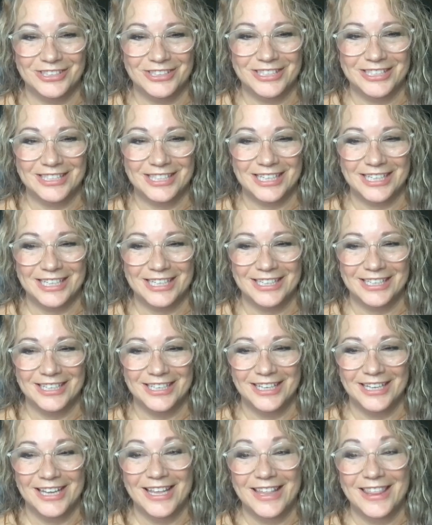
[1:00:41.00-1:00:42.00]
excited.
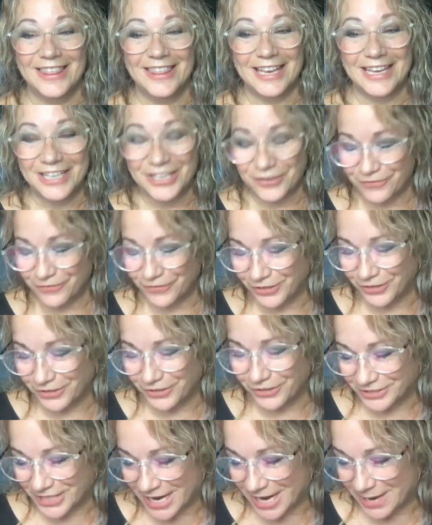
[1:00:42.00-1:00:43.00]
Thank you for
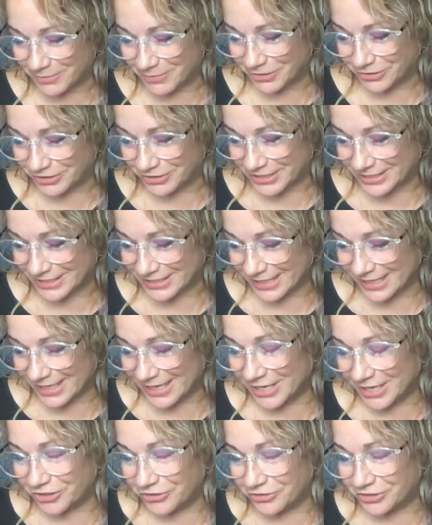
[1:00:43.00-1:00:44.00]
your time, Chris.
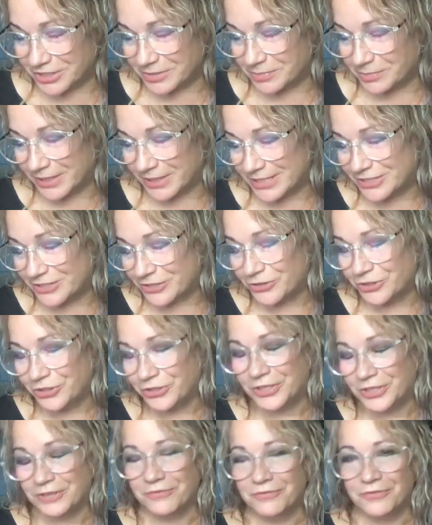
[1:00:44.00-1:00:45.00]
Chris Bledsoe.
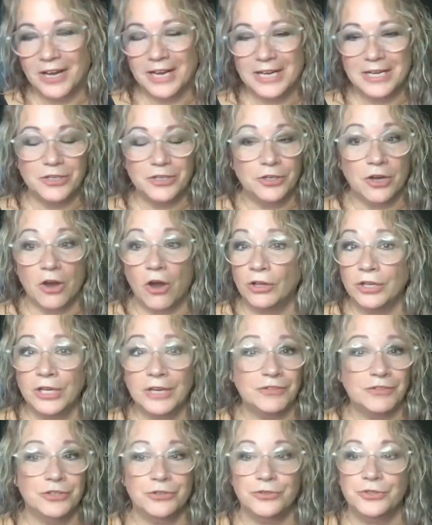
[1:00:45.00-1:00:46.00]
You can find you. All you
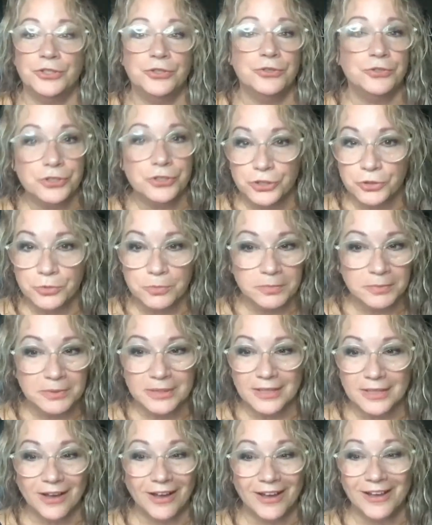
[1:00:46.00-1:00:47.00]
have to do is YouTube
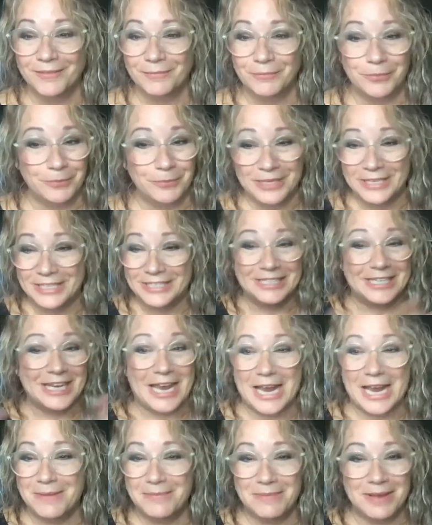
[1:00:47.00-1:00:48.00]
uh, his
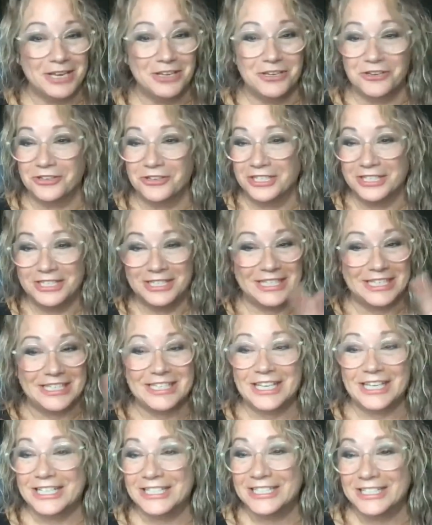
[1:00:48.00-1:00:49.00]
name and you're going to see
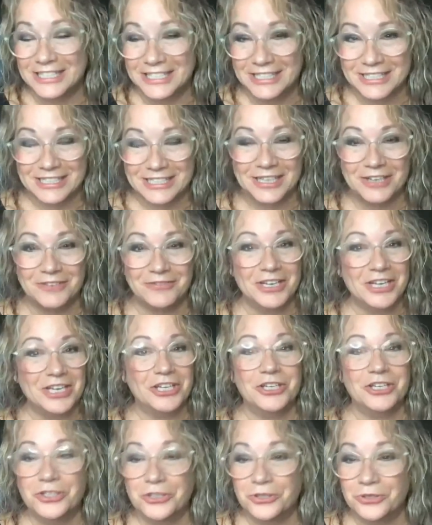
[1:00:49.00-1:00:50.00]
tons and stuff
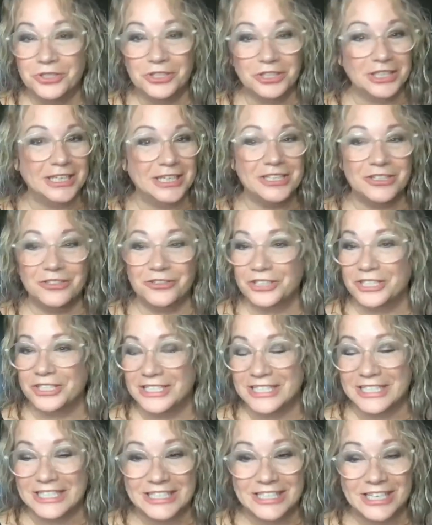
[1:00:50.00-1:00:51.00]
google it you're going to
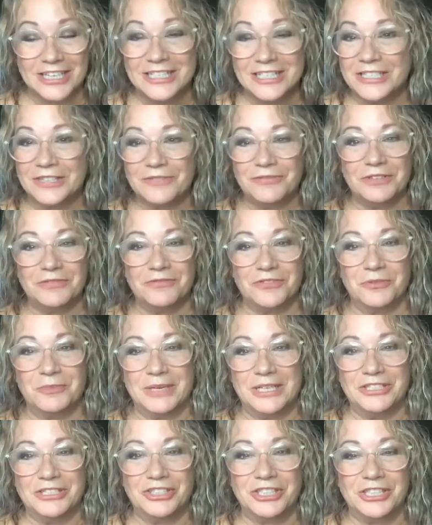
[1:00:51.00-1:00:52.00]
see tons of
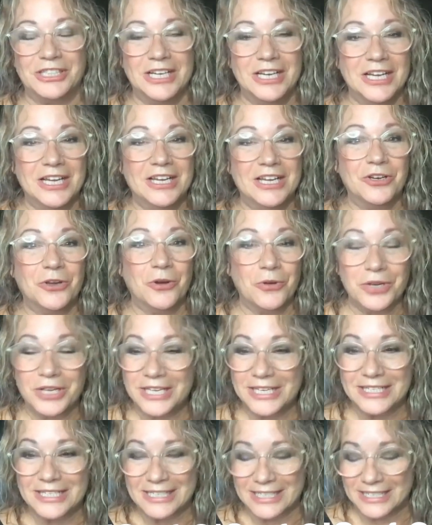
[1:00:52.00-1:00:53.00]
information go to
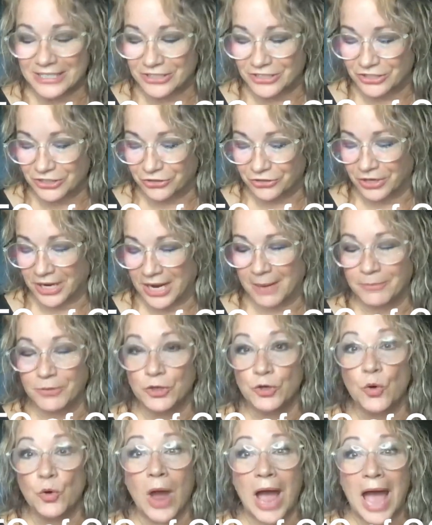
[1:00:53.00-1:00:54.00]
his instagram
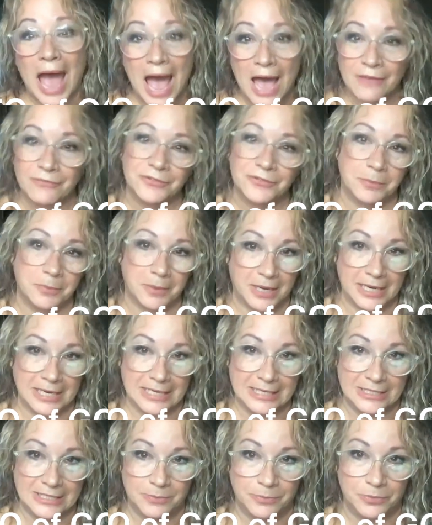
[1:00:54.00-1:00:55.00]
you have to buy
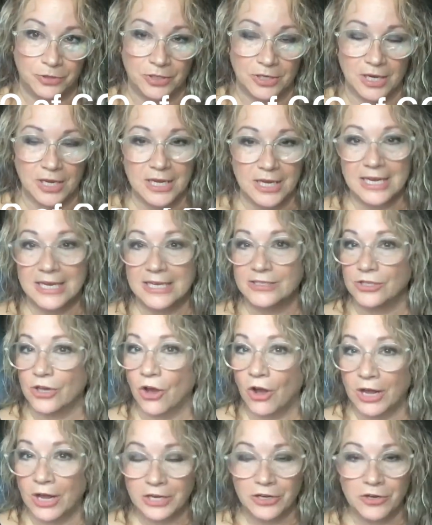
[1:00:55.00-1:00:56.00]
his book his
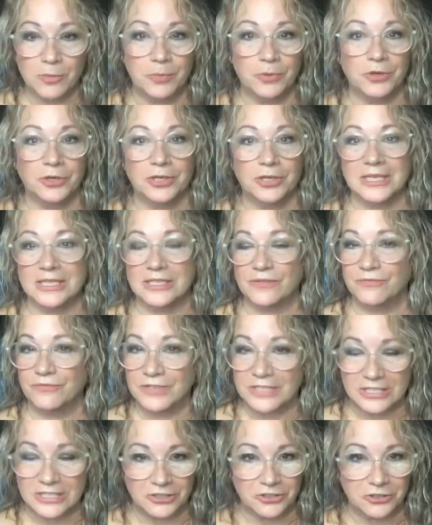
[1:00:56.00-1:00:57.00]
audio book, his
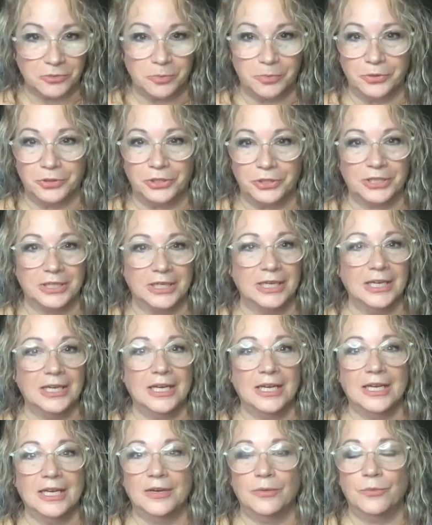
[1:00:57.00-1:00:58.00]
physical book
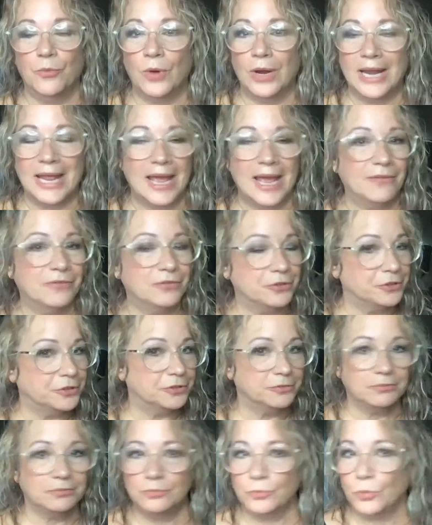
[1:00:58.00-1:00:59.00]

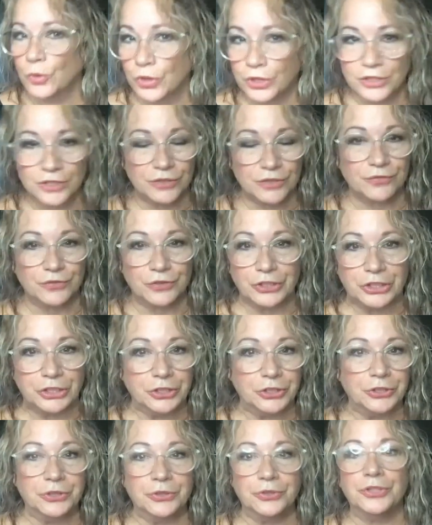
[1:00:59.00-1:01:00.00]
whatever works for
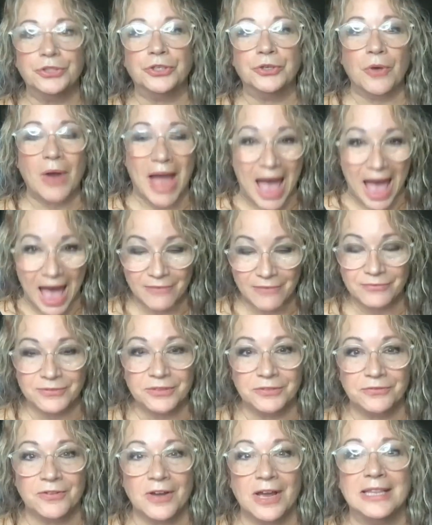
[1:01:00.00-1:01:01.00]
you you have
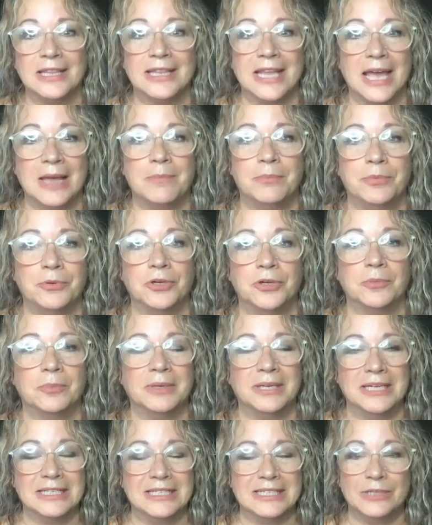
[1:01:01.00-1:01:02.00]
to find that book
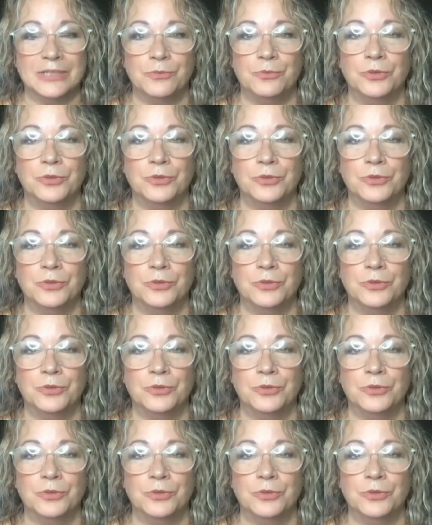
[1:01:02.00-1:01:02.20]
because it